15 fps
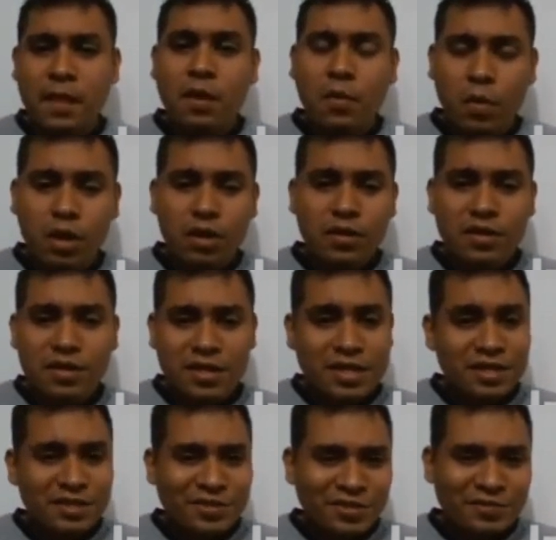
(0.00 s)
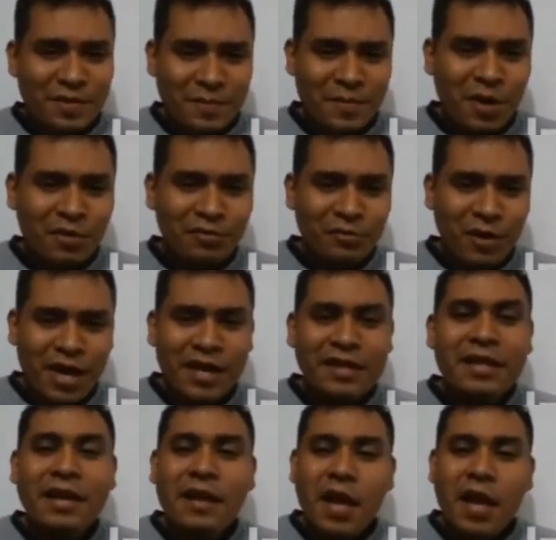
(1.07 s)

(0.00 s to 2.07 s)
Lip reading: Well, it's used by both, right?